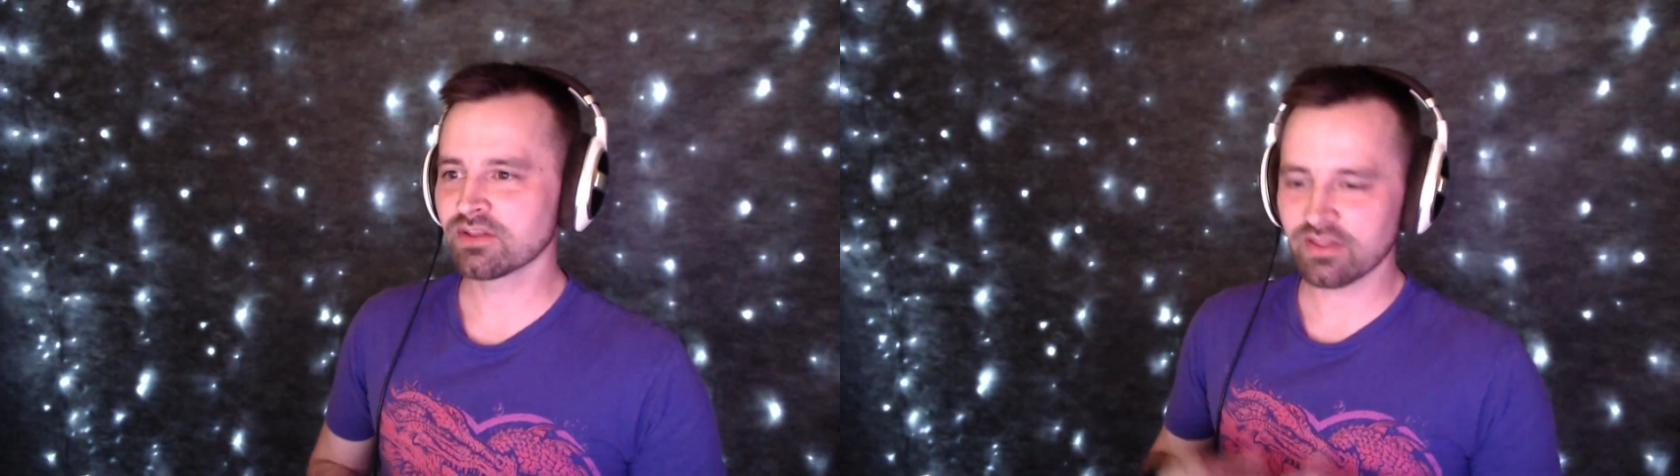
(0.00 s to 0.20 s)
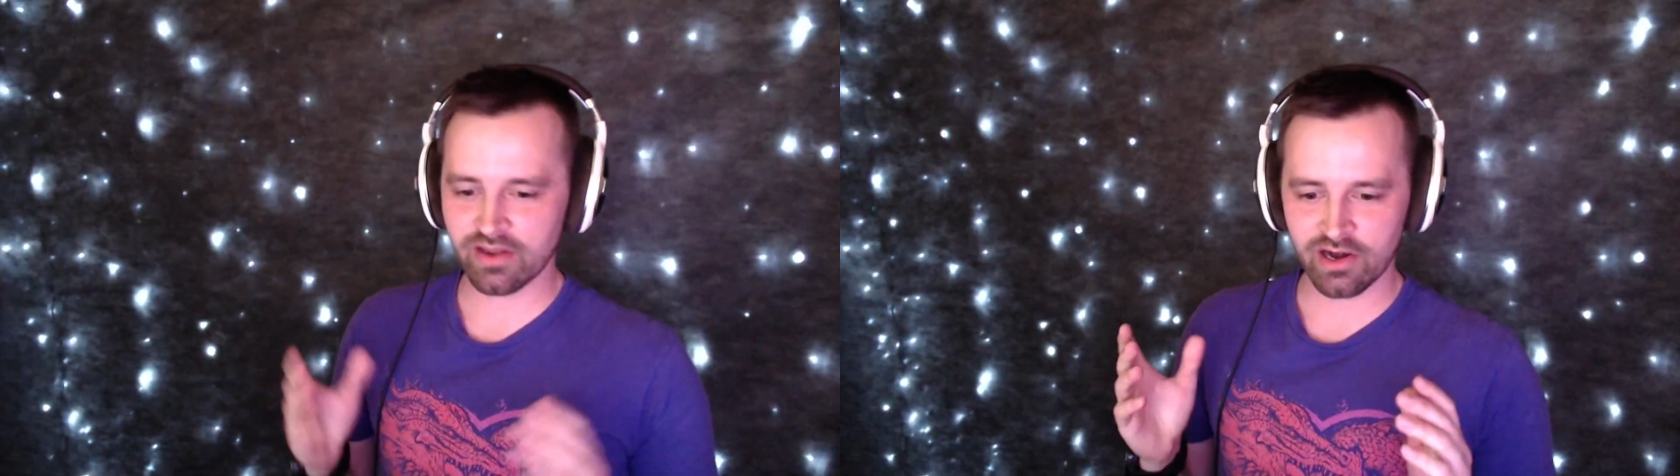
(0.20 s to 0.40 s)

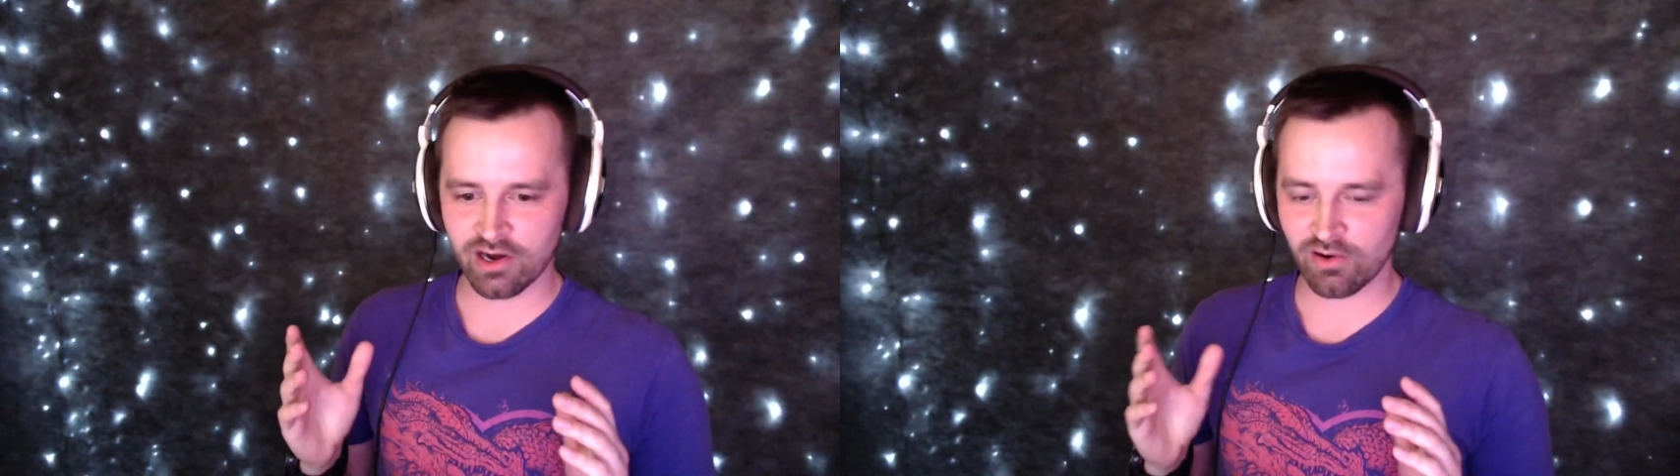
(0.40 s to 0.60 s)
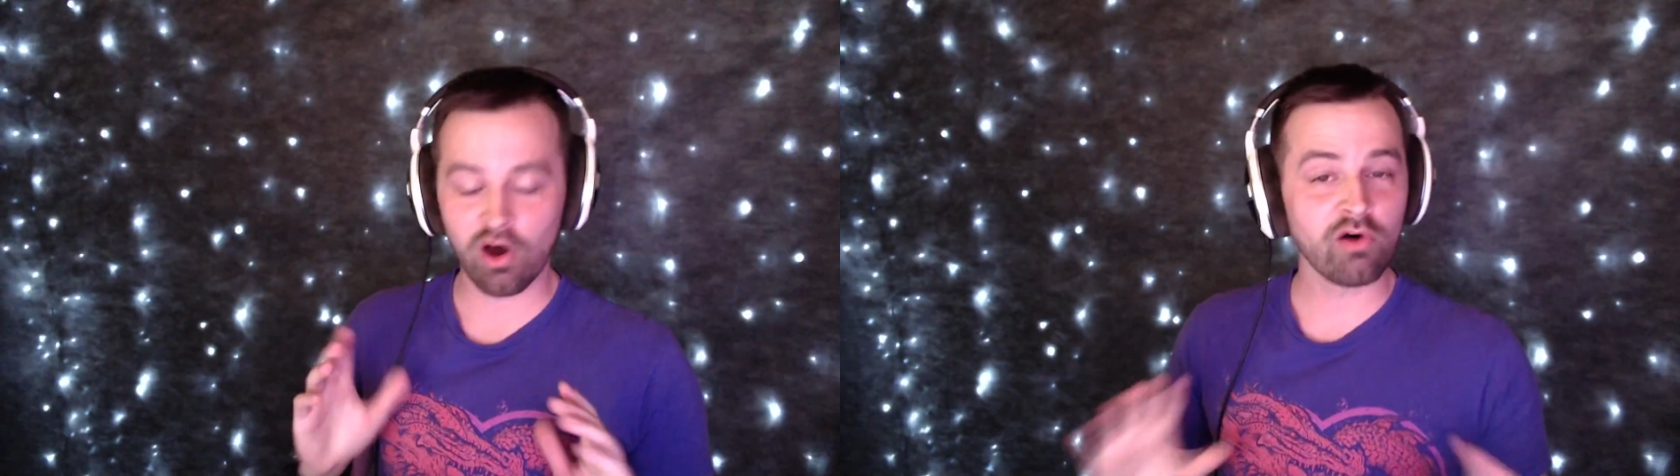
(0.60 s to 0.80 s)

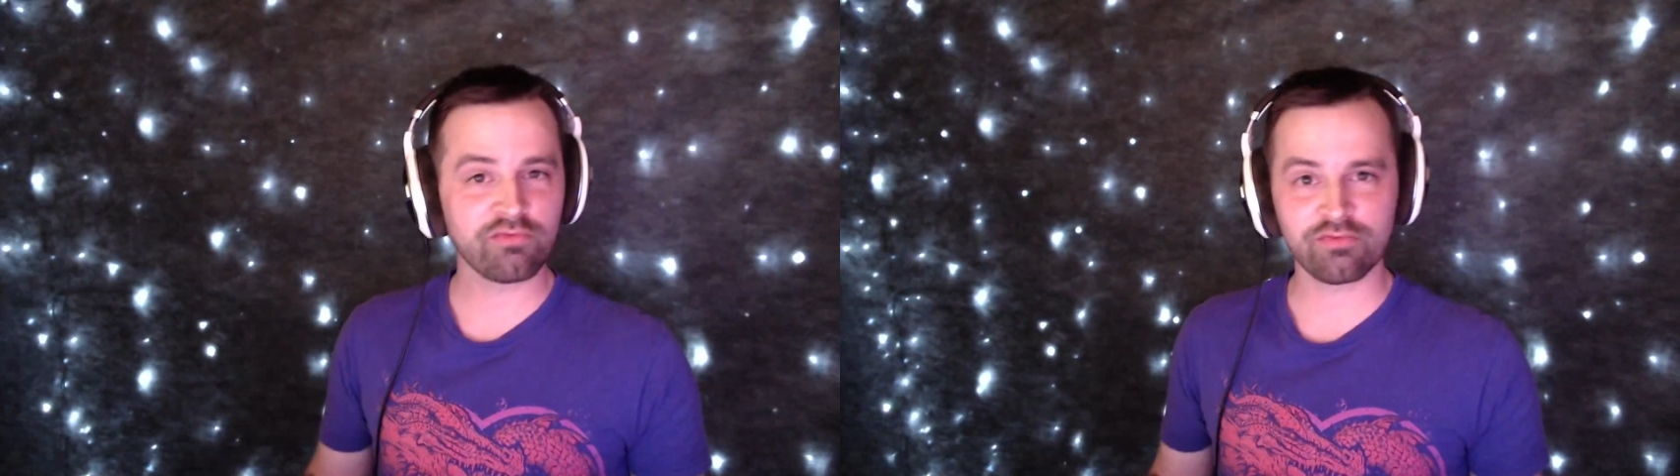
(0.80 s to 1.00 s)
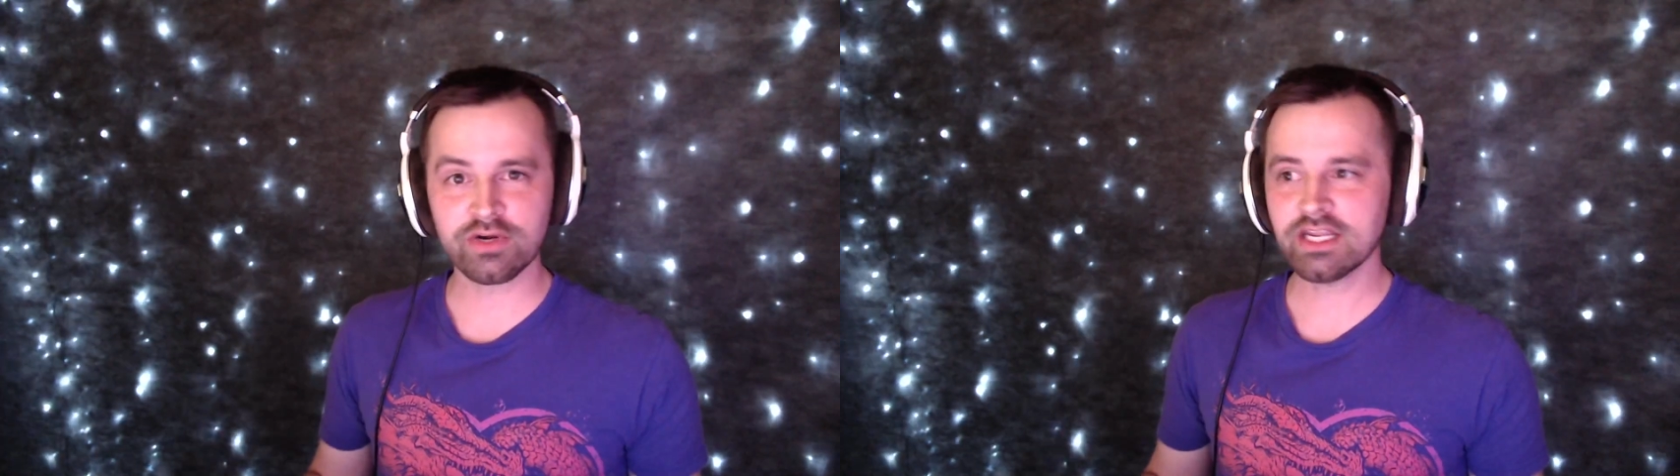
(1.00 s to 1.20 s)
They're all
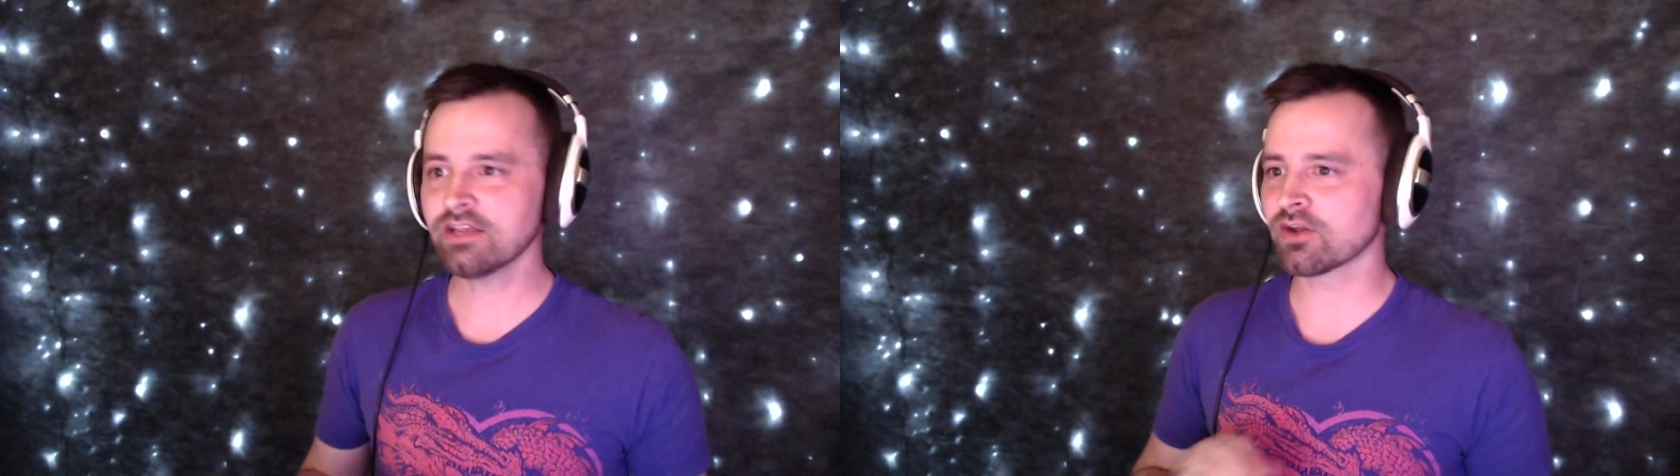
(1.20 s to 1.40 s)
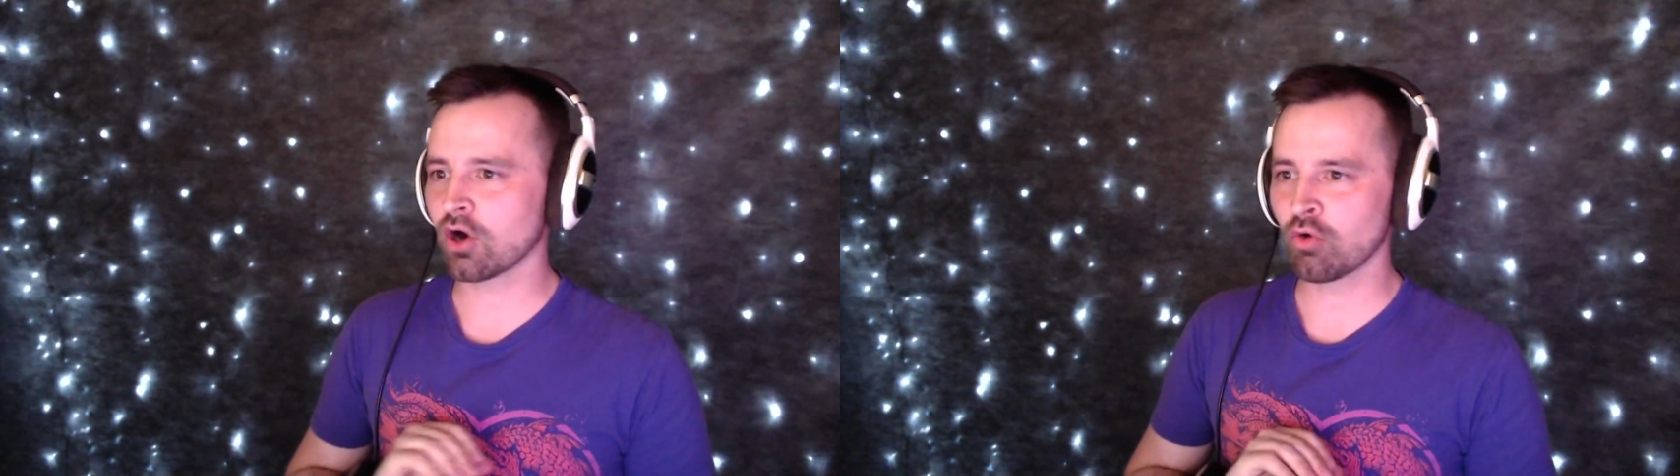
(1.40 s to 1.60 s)
free.
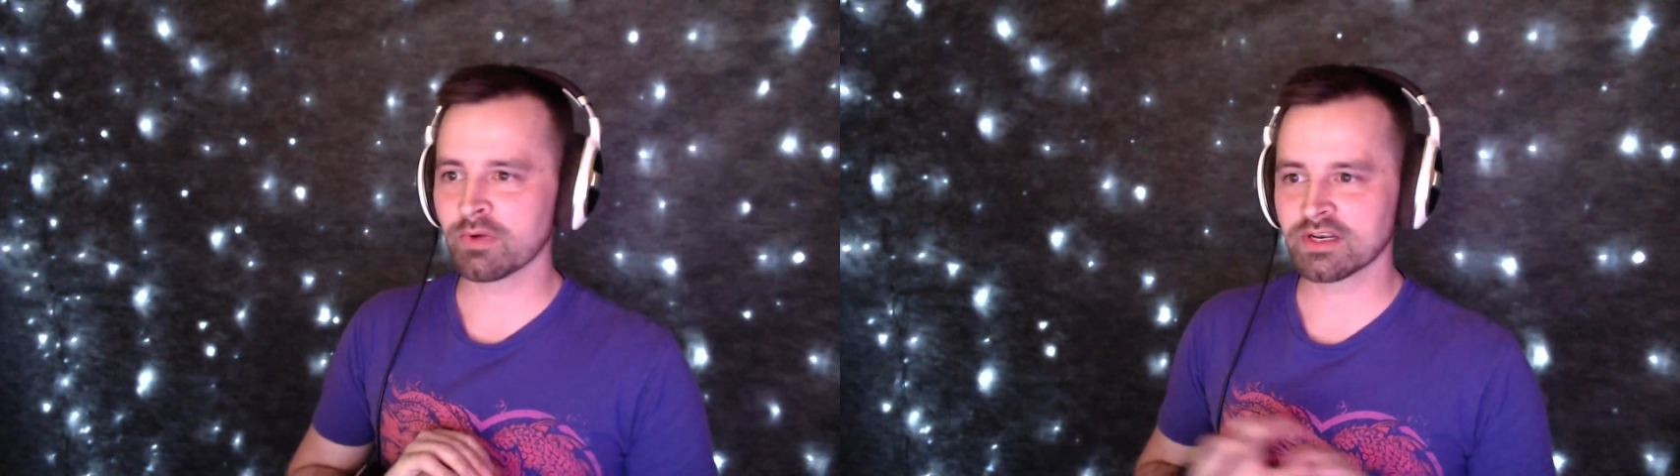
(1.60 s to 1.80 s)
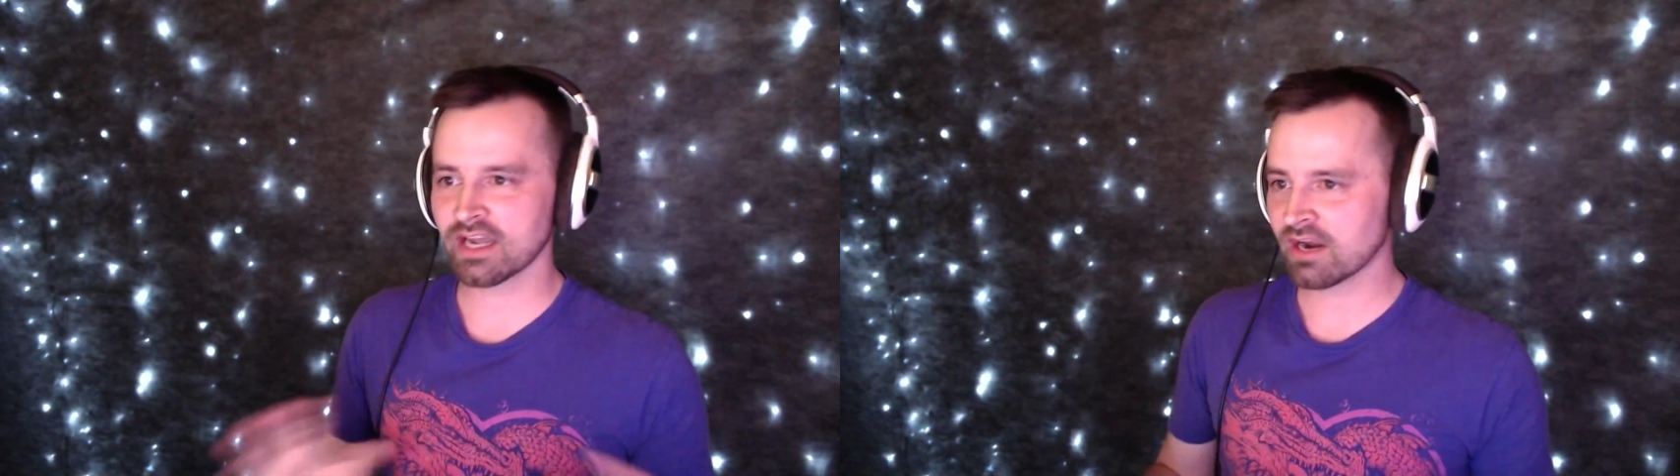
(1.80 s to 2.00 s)
They're
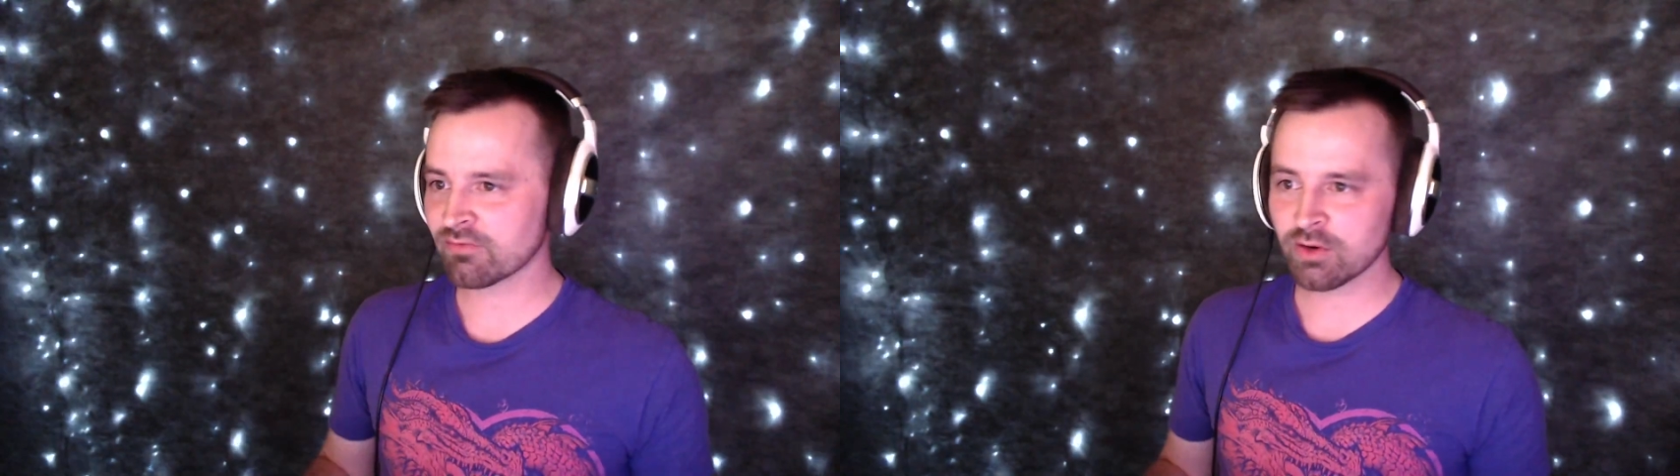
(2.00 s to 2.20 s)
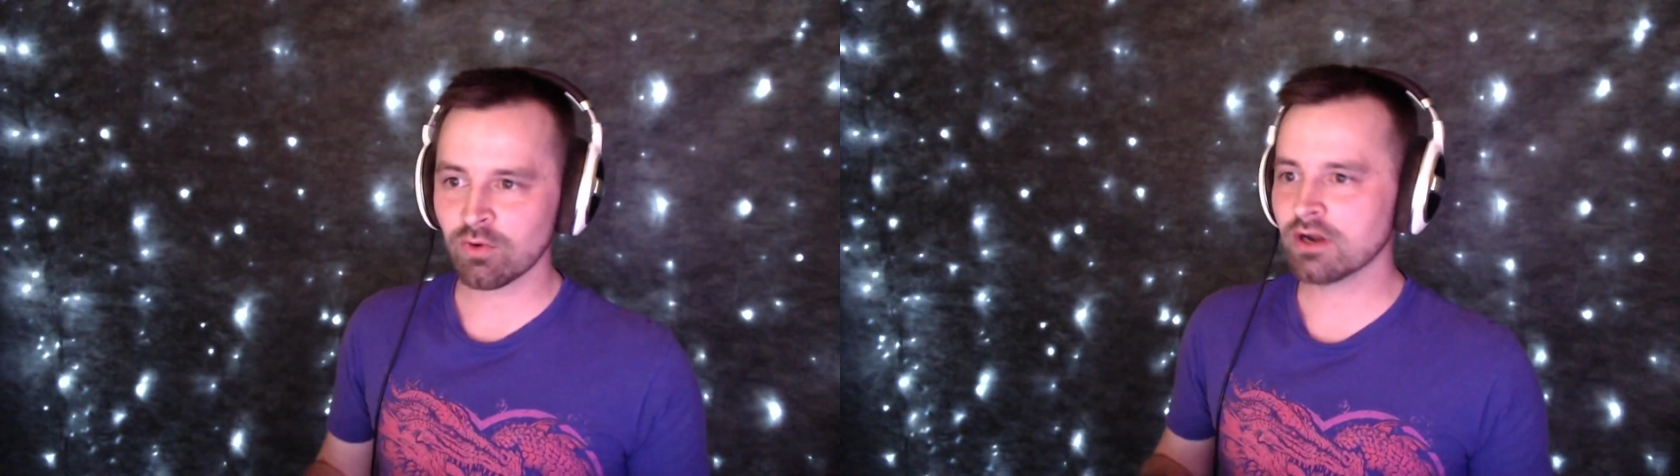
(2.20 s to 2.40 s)
open to
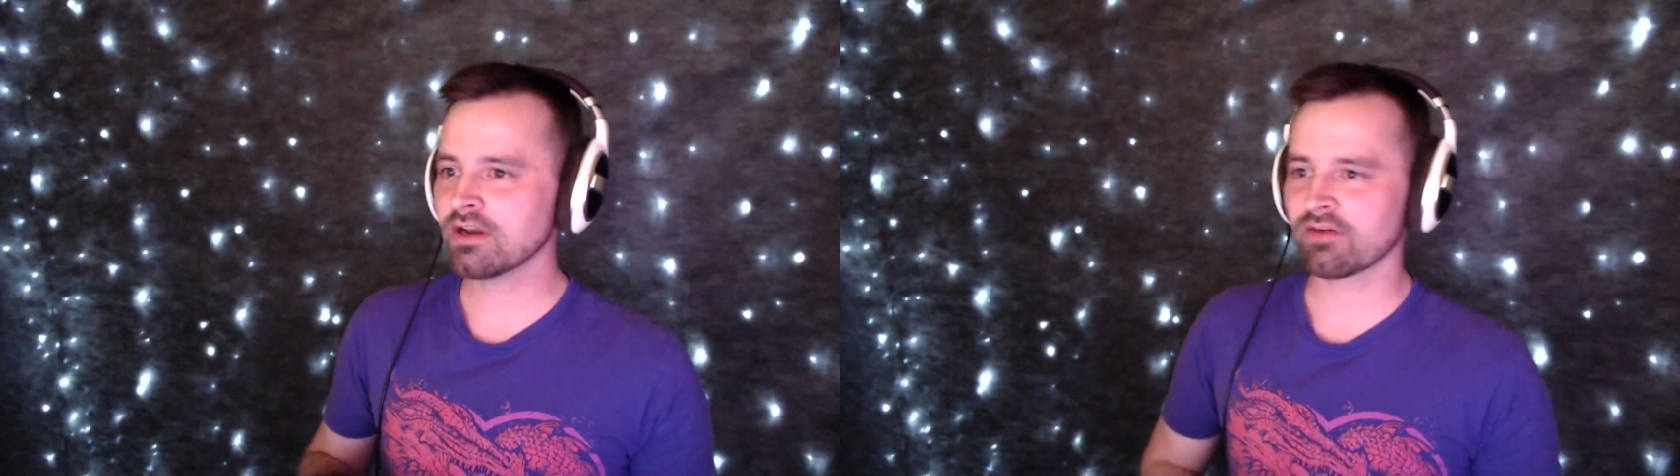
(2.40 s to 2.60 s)
everyone.